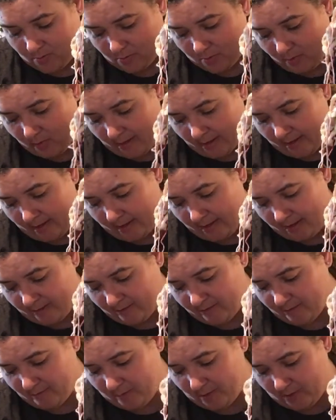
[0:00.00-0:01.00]
what I
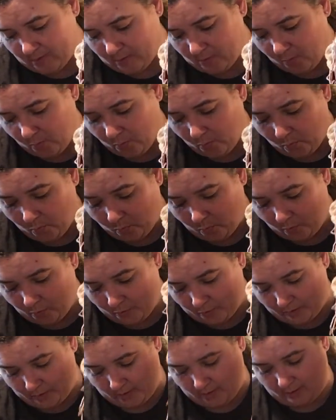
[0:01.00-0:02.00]
have been
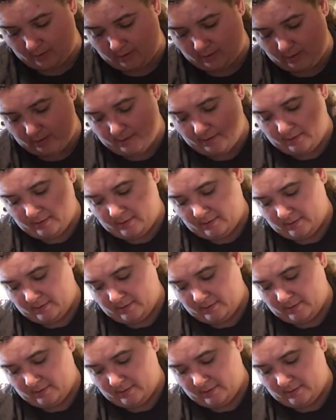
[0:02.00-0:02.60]
working on.